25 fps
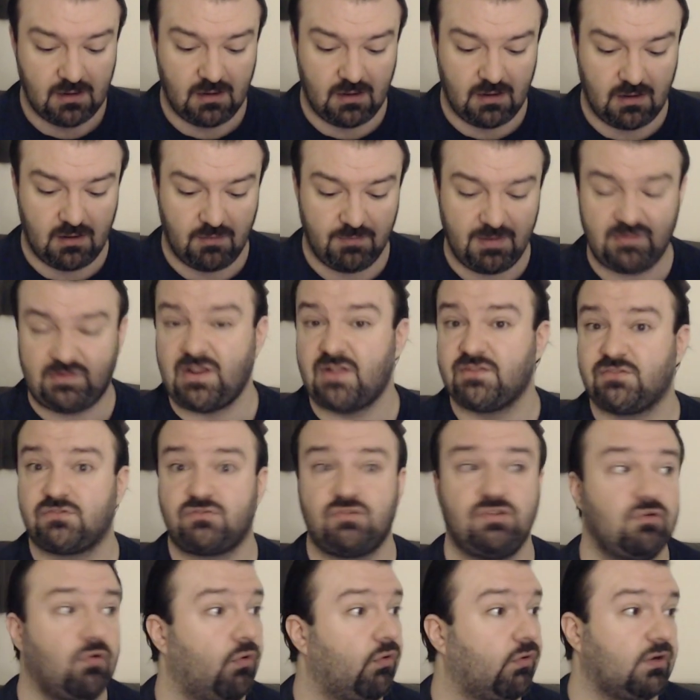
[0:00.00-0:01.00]
Um, Assassin's
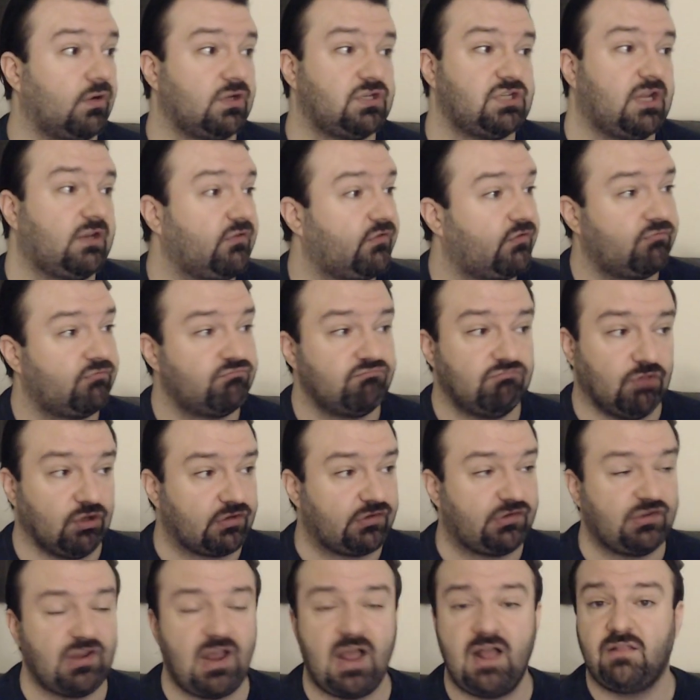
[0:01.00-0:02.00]
Creed Origins
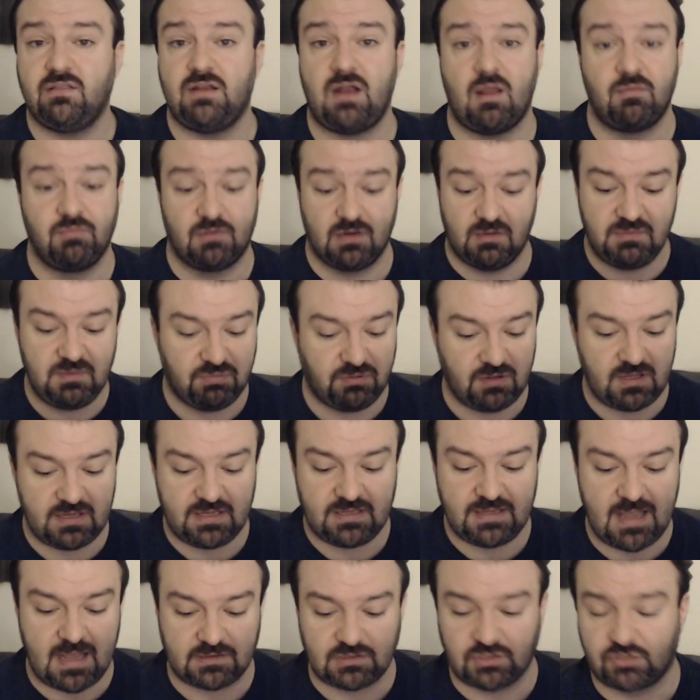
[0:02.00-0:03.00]
looks solid. I'm going to be
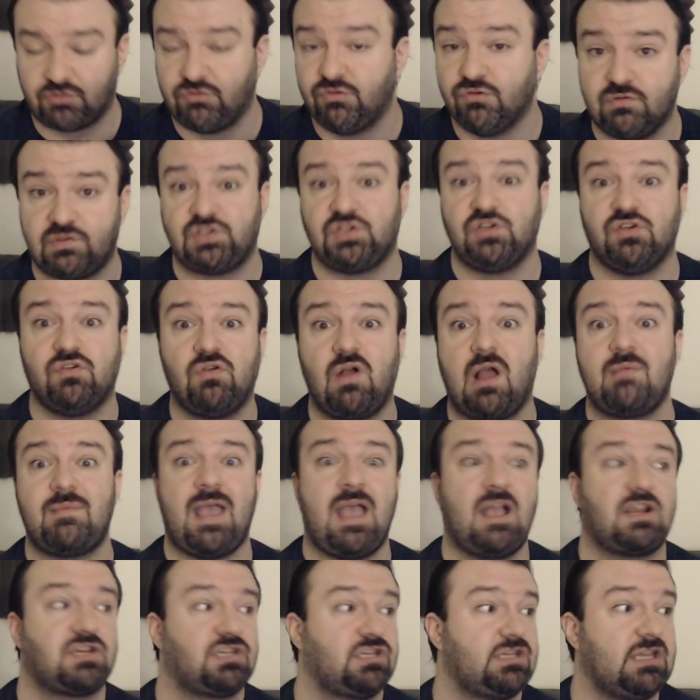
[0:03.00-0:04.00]
playing that. The Crew 2, I'm
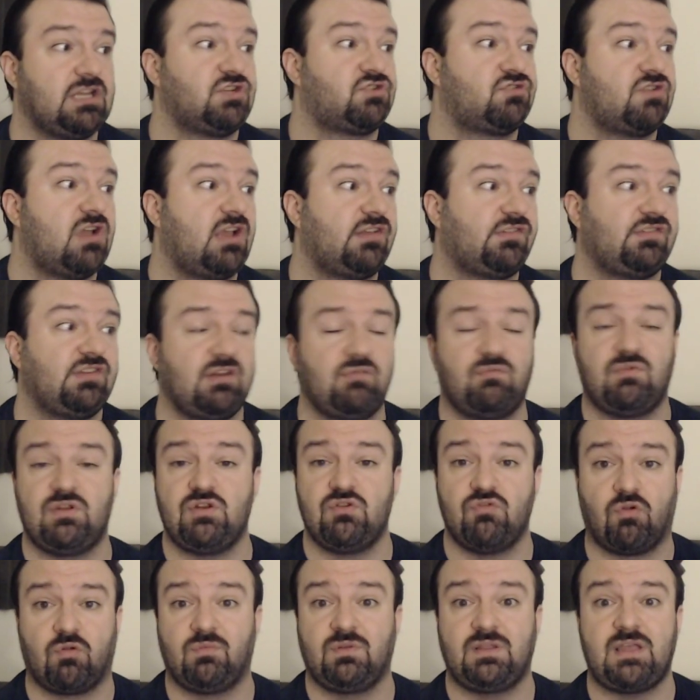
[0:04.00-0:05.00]
actually interested in
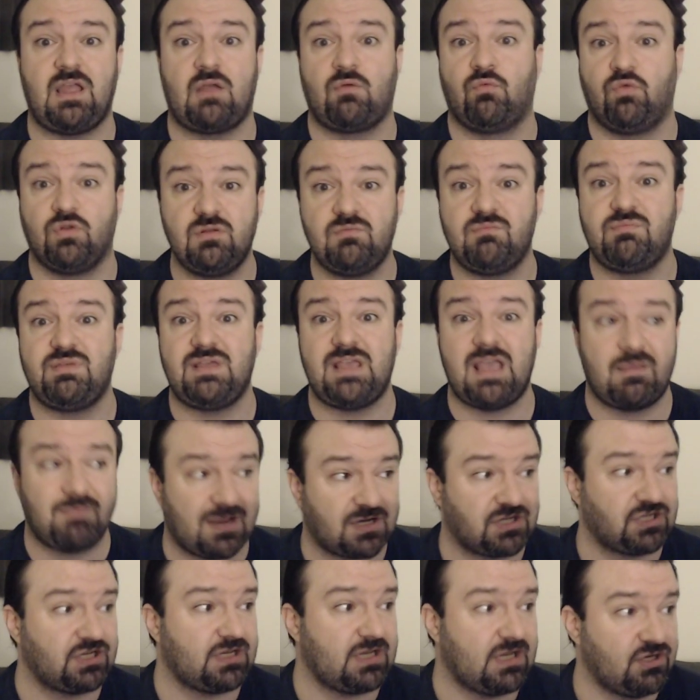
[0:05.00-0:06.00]
when normally I wouldn't be. I'm
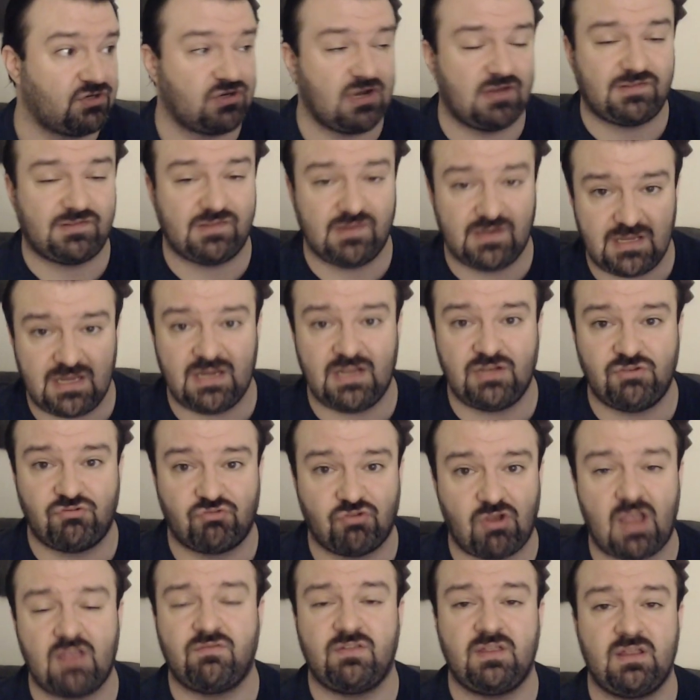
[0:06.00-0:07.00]
actually interested in a
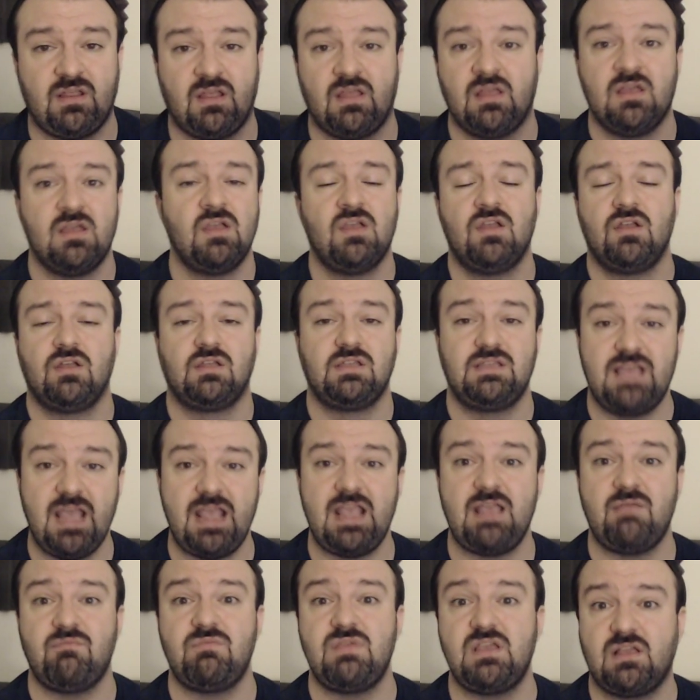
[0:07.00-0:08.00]
driving
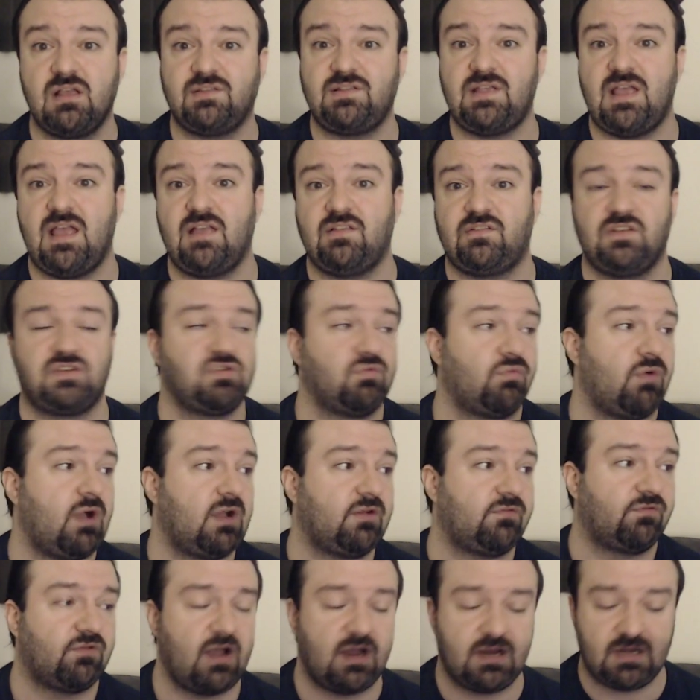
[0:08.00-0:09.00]
game because it has such a
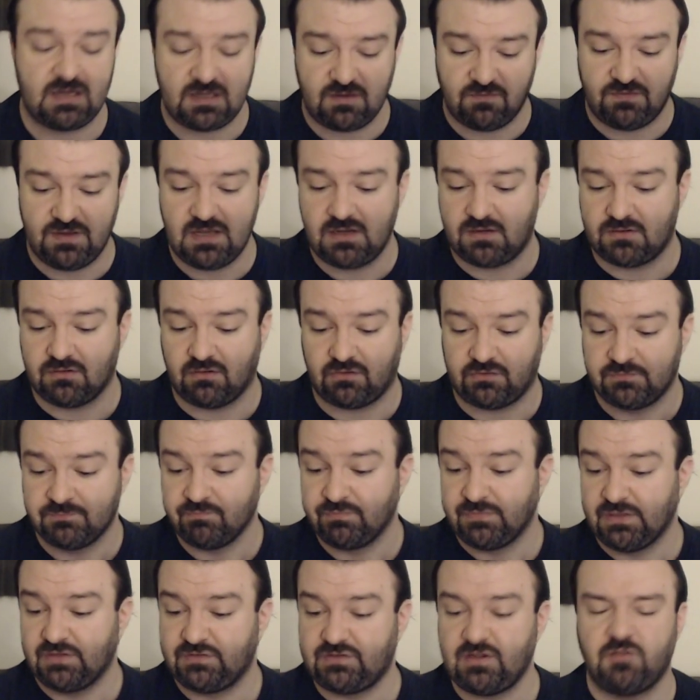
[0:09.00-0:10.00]
wide variety of vehicles.
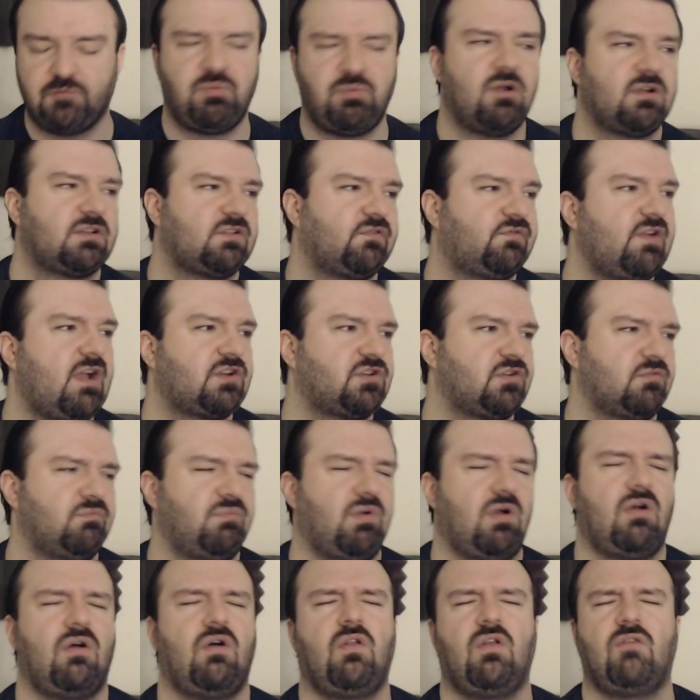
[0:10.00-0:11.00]
South Park The Fractured
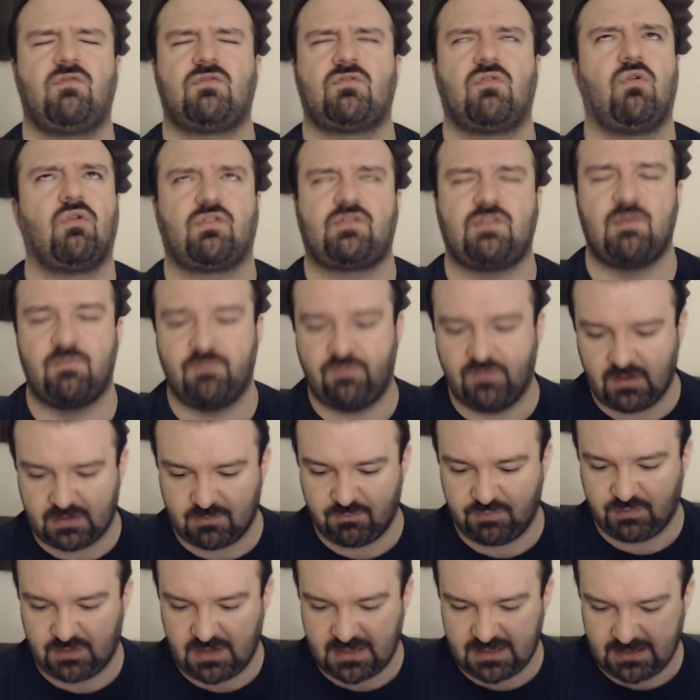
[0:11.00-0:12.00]
But Whole, of course, I'm
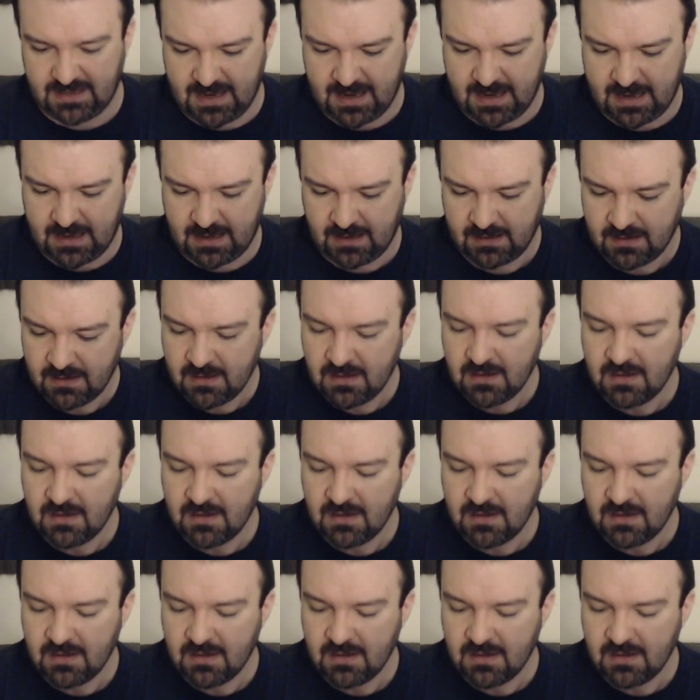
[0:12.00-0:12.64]
fucking playing that.